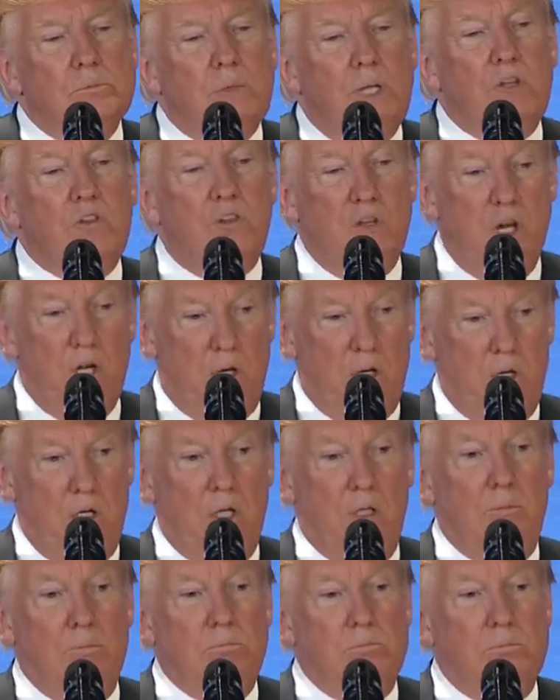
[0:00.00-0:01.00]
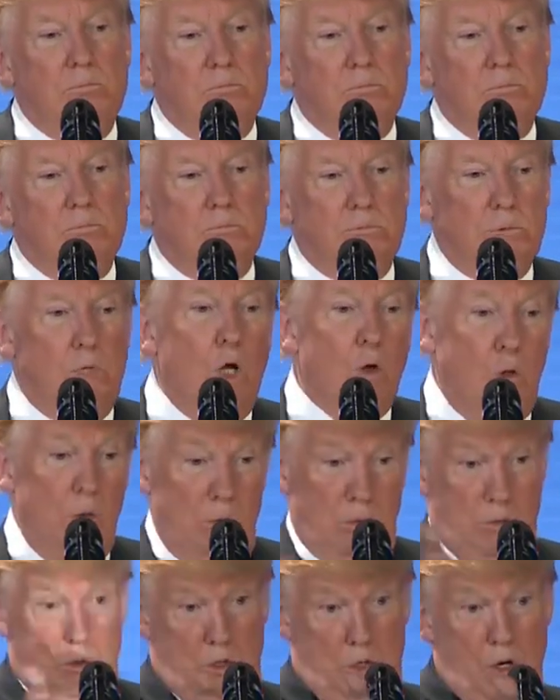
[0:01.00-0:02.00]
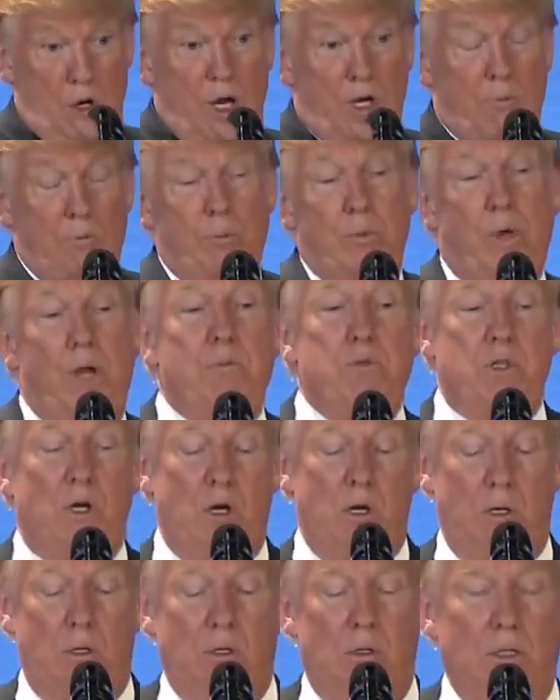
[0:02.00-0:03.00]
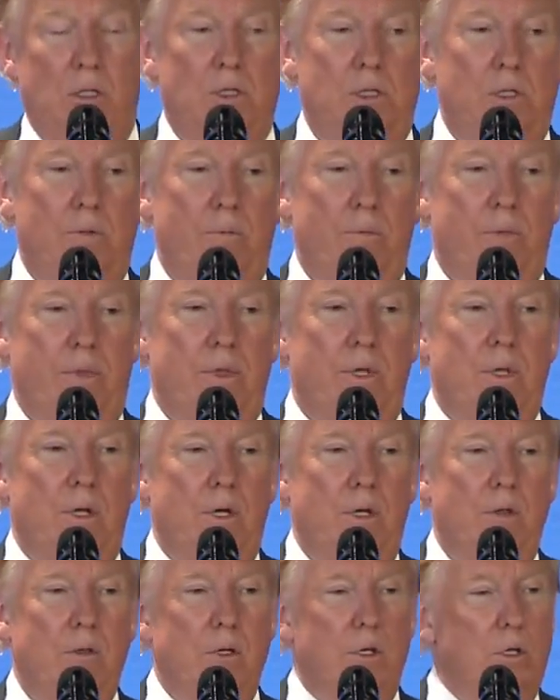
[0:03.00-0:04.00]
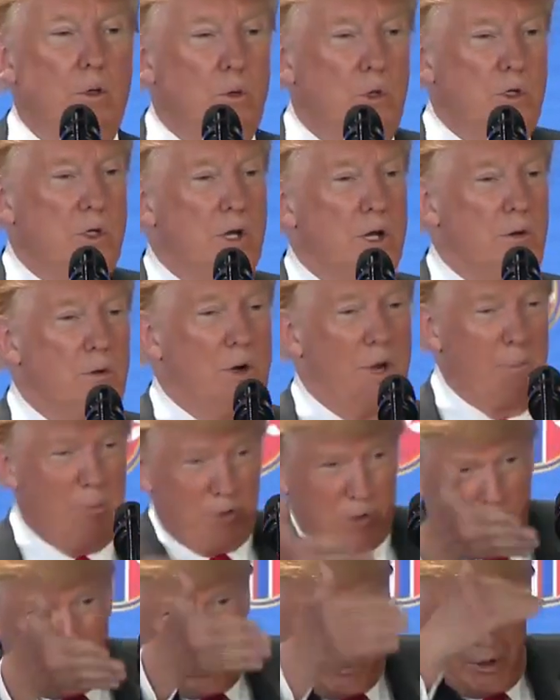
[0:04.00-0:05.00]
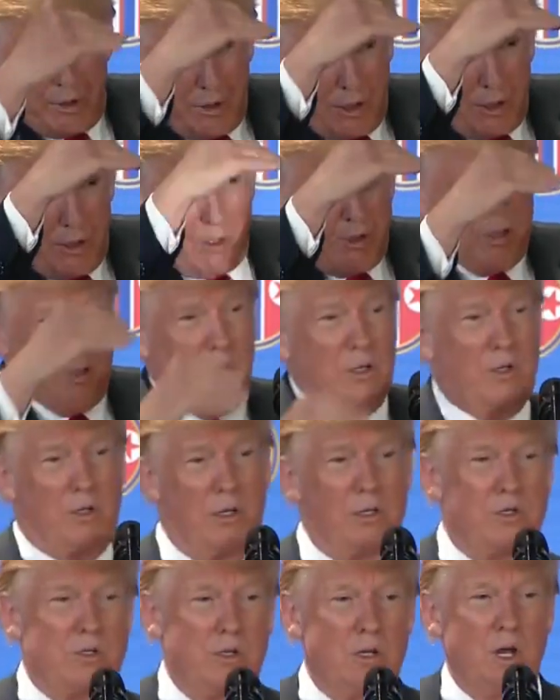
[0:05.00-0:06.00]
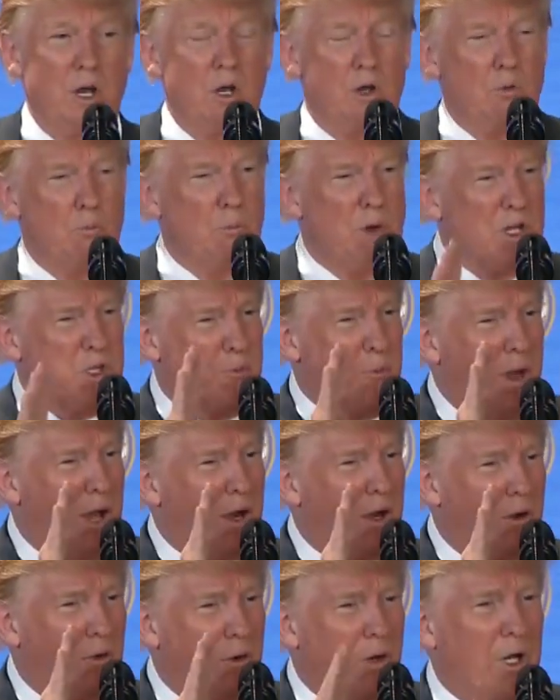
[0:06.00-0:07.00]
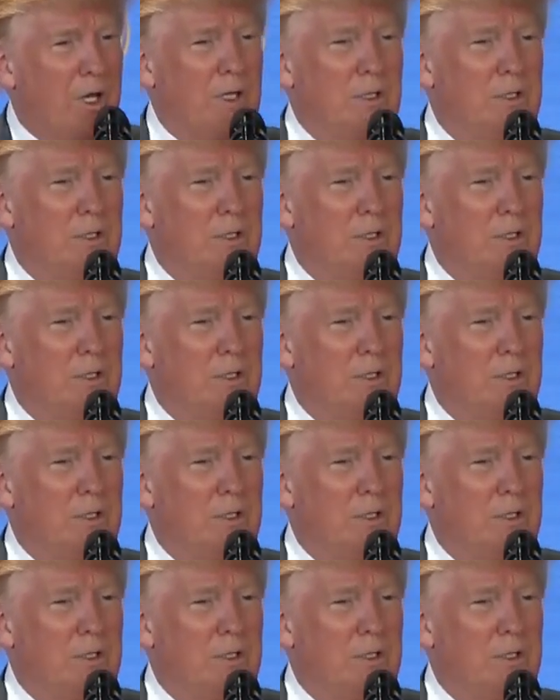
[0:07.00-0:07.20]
Yes, John, go ahead. Oh, go ahead. I'm sorry. I thought you were John Roberts. I looked at you. You look just right. Much better, right?